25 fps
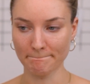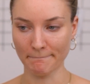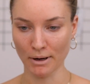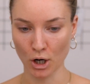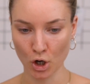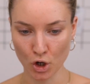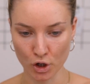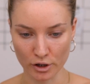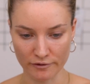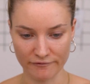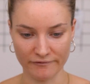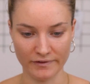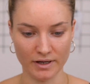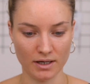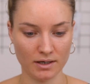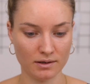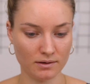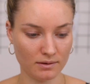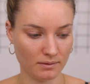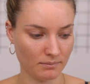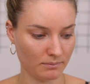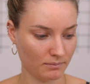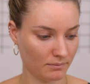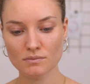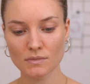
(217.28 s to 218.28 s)
Perfect.
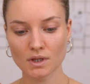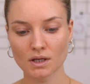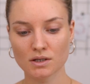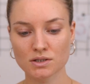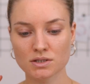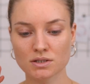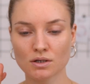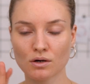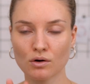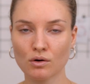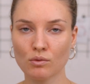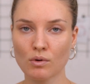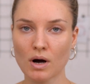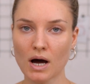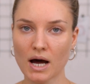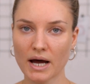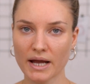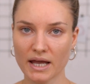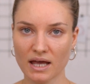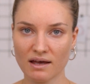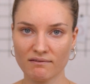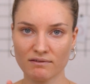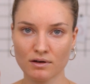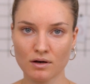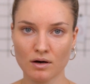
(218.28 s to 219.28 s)
So I
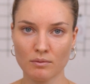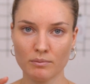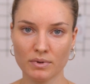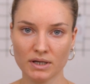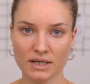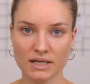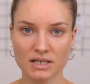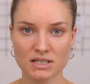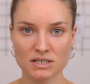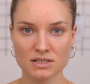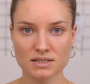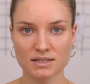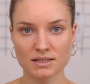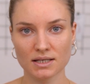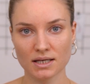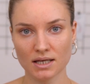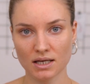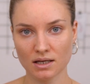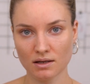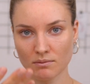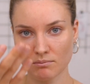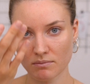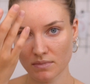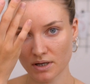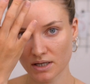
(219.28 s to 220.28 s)
have combination skin,